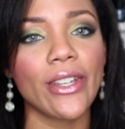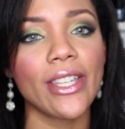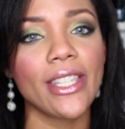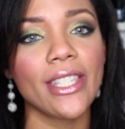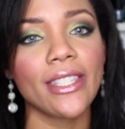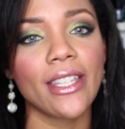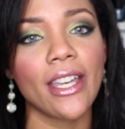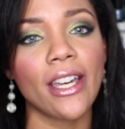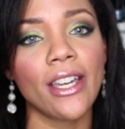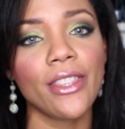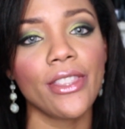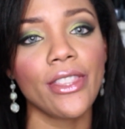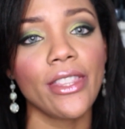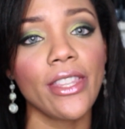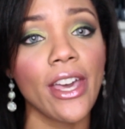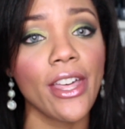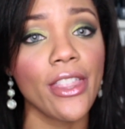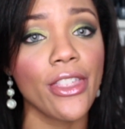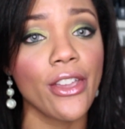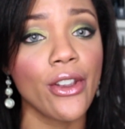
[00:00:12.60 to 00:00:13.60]
is
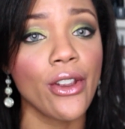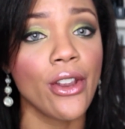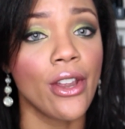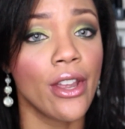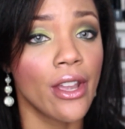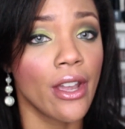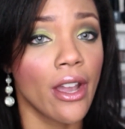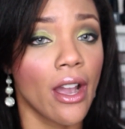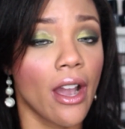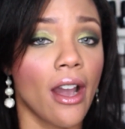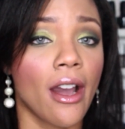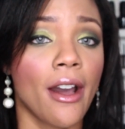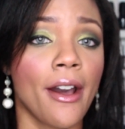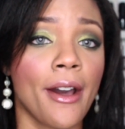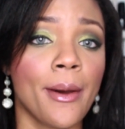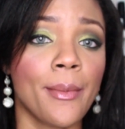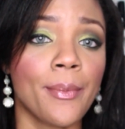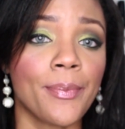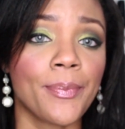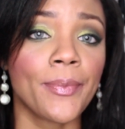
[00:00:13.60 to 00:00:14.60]
another
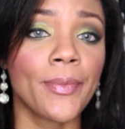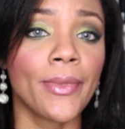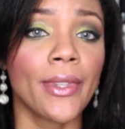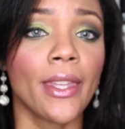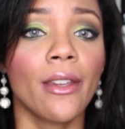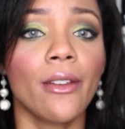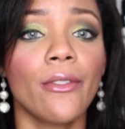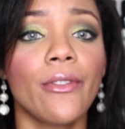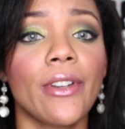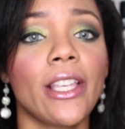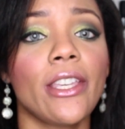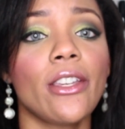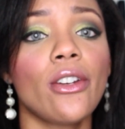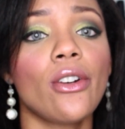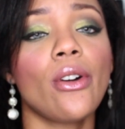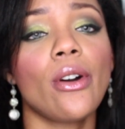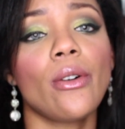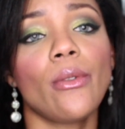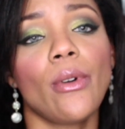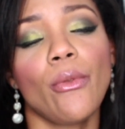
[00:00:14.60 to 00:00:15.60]

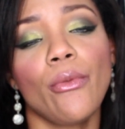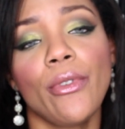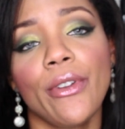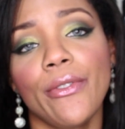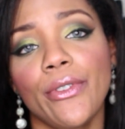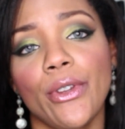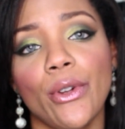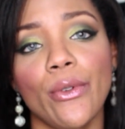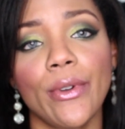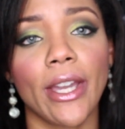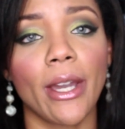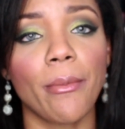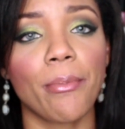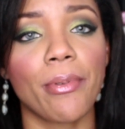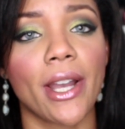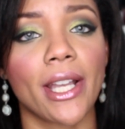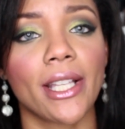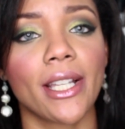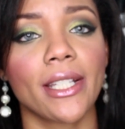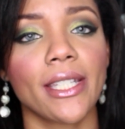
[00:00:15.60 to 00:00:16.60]
video reviewing a
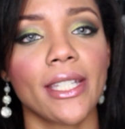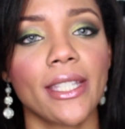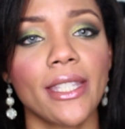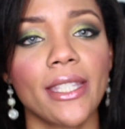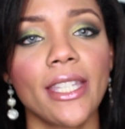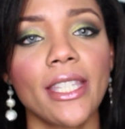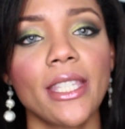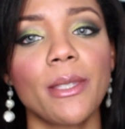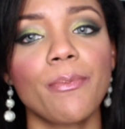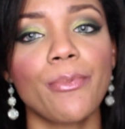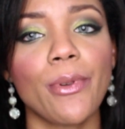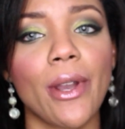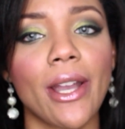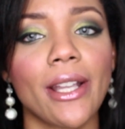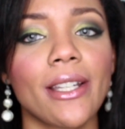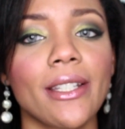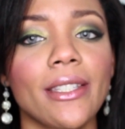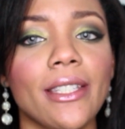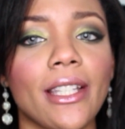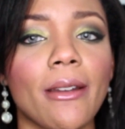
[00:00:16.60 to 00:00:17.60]
product, and this
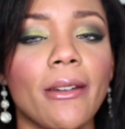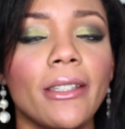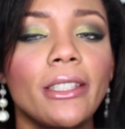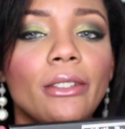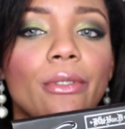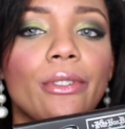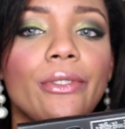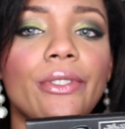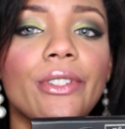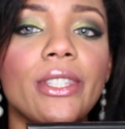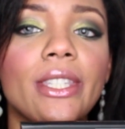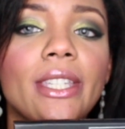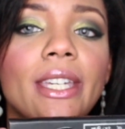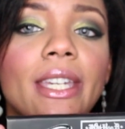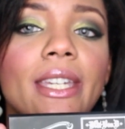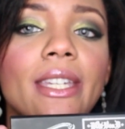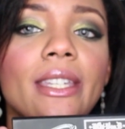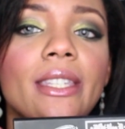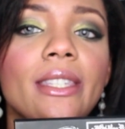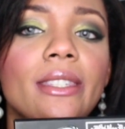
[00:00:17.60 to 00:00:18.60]
product that I'm going to review
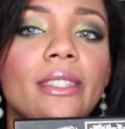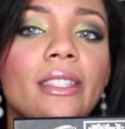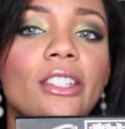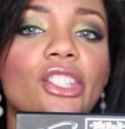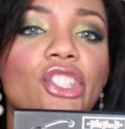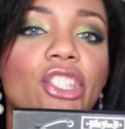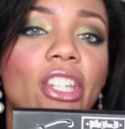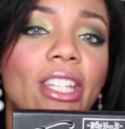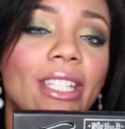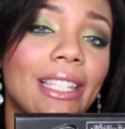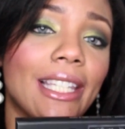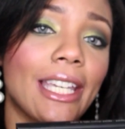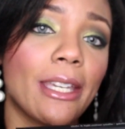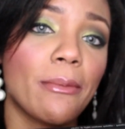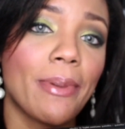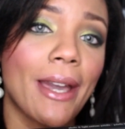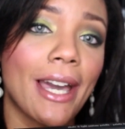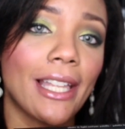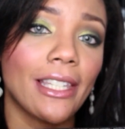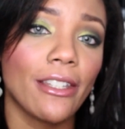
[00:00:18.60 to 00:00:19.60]
today is the Shade
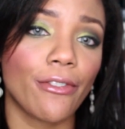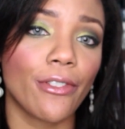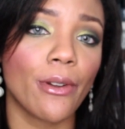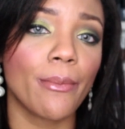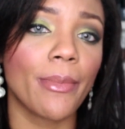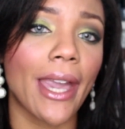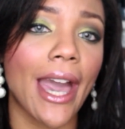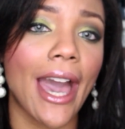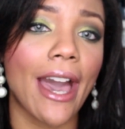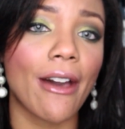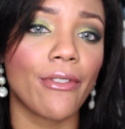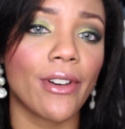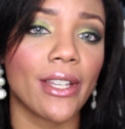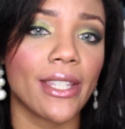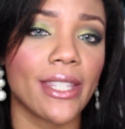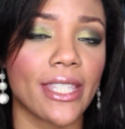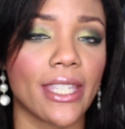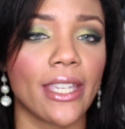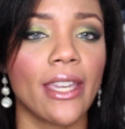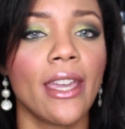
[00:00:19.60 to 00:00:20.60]
Light palette from Kat
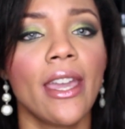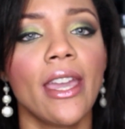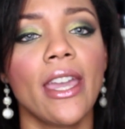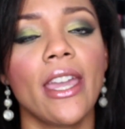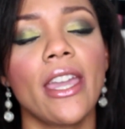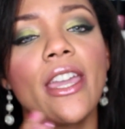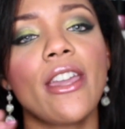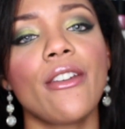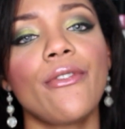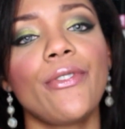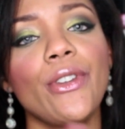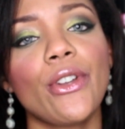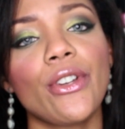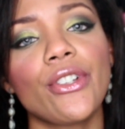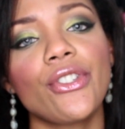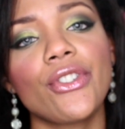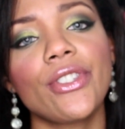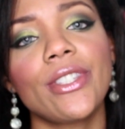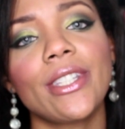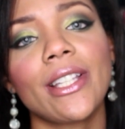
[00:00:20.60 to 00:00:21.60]
Von D. If you're
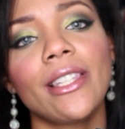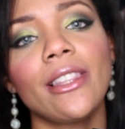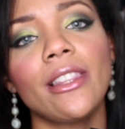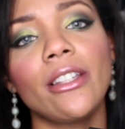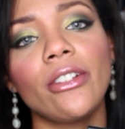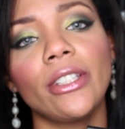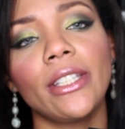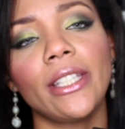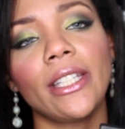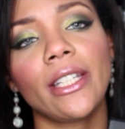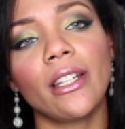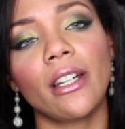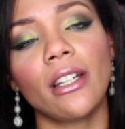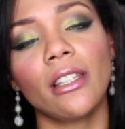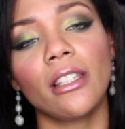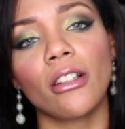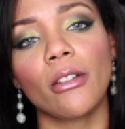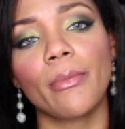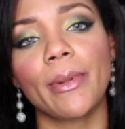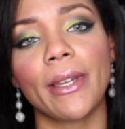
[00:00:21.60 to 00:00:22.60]
interested in learning a
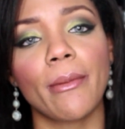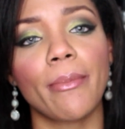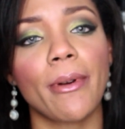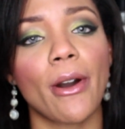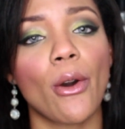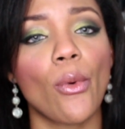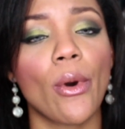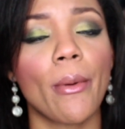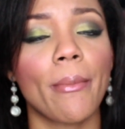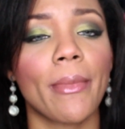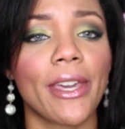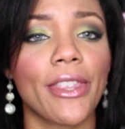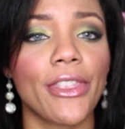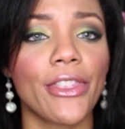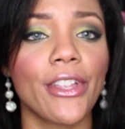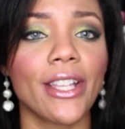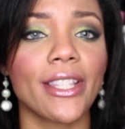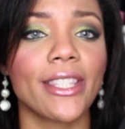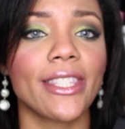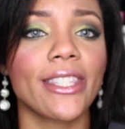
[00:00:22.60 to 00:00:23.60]
little bit about what my
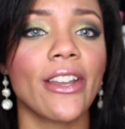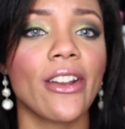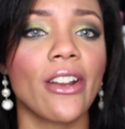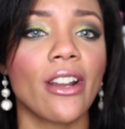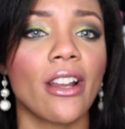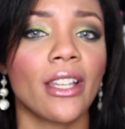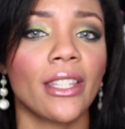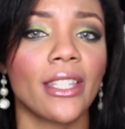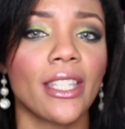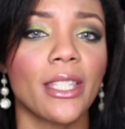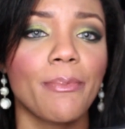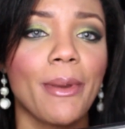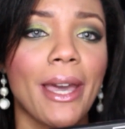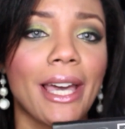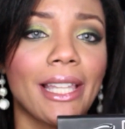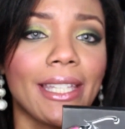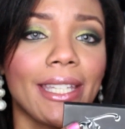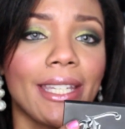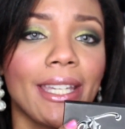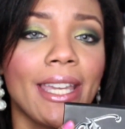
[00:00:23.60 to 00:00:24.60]
thoughts are on this
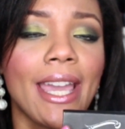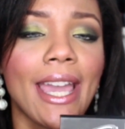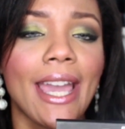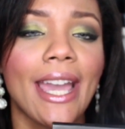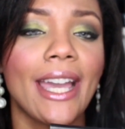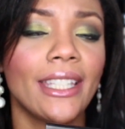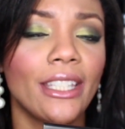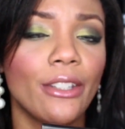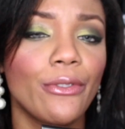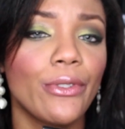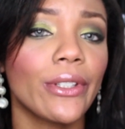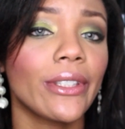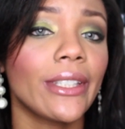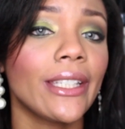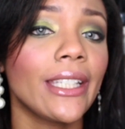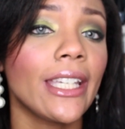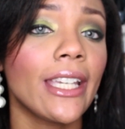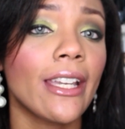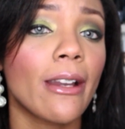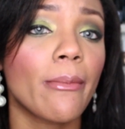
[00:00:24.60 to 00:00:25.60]
palette, and if you're
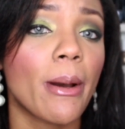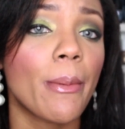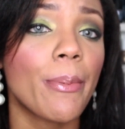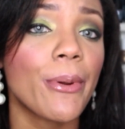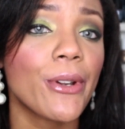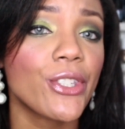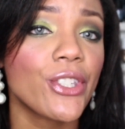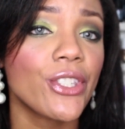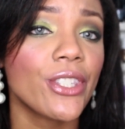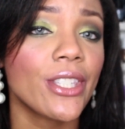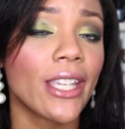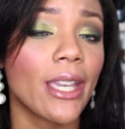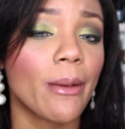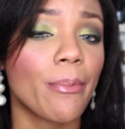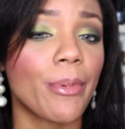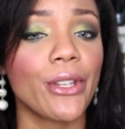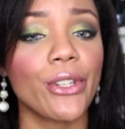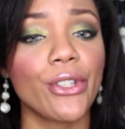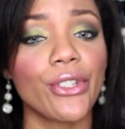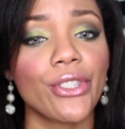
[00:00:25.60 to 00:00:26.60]
thinking about purchasing
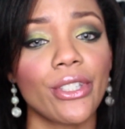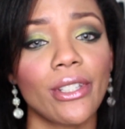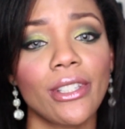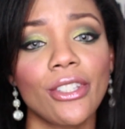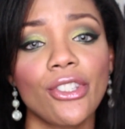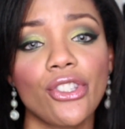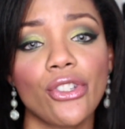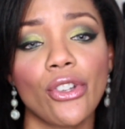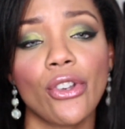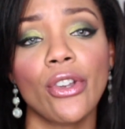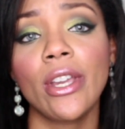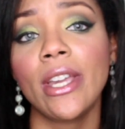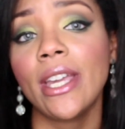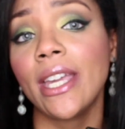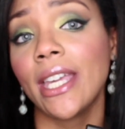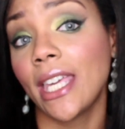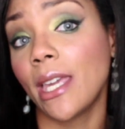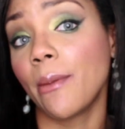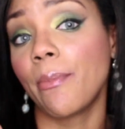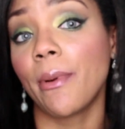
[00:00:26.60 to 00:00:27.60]
it but you're still unsure,
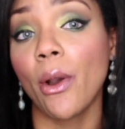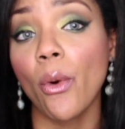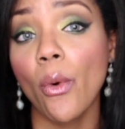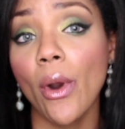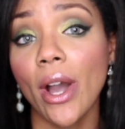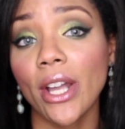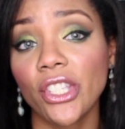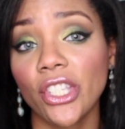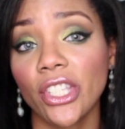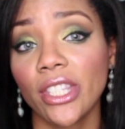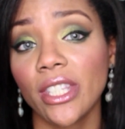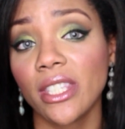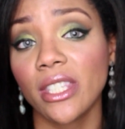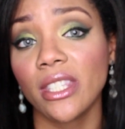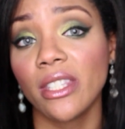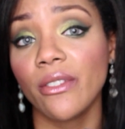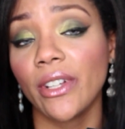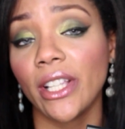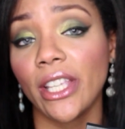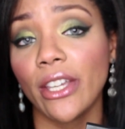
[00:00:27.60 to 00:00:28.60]
keep on watching. This
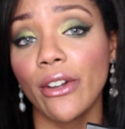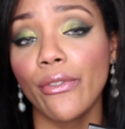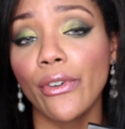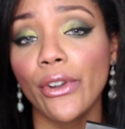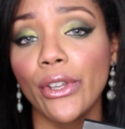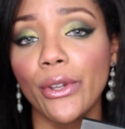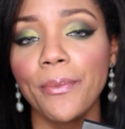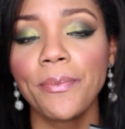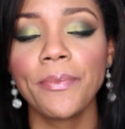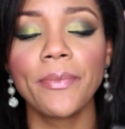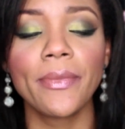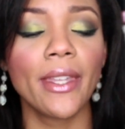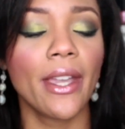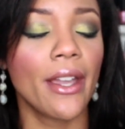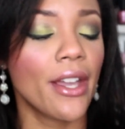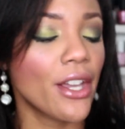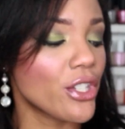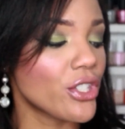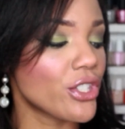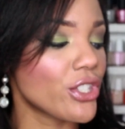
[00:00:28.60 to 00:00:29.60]
is the video for you.
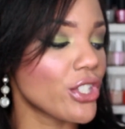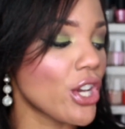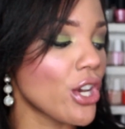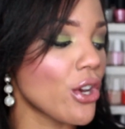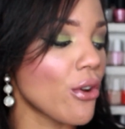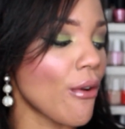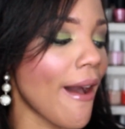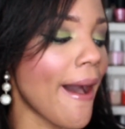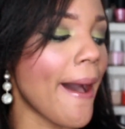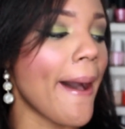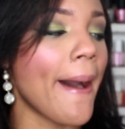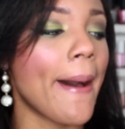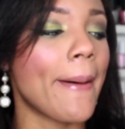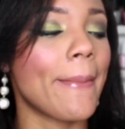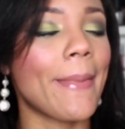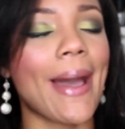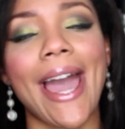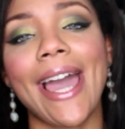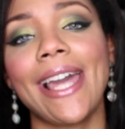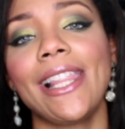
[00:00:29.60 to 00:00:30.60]
So
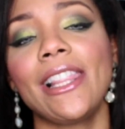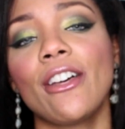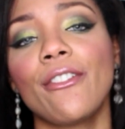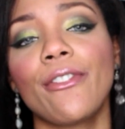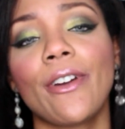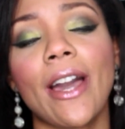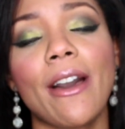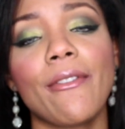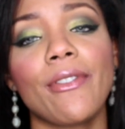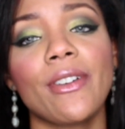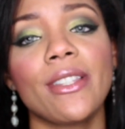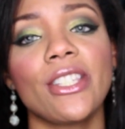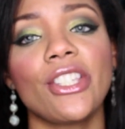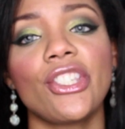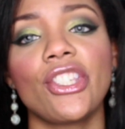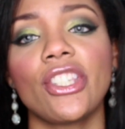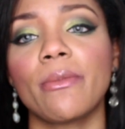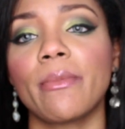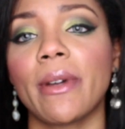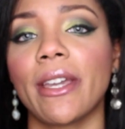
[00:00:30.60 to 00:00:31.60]
I love Kat Von D.
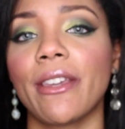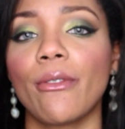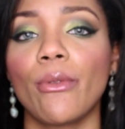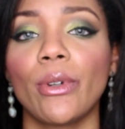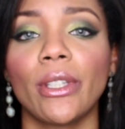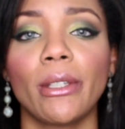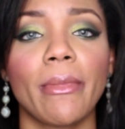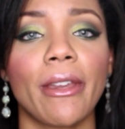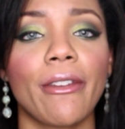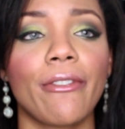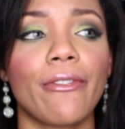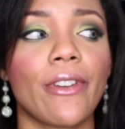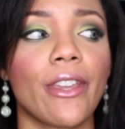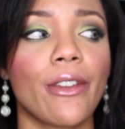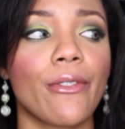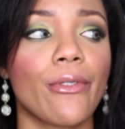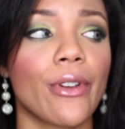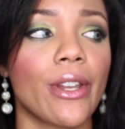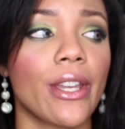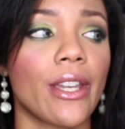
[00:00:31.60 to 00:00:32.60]
She's one of my
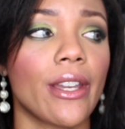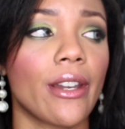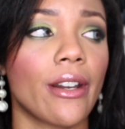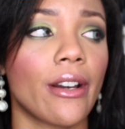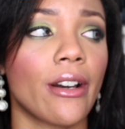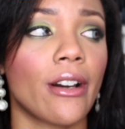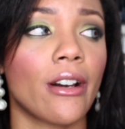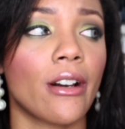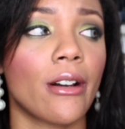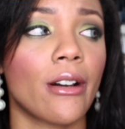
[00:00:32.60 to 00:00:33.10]
favorite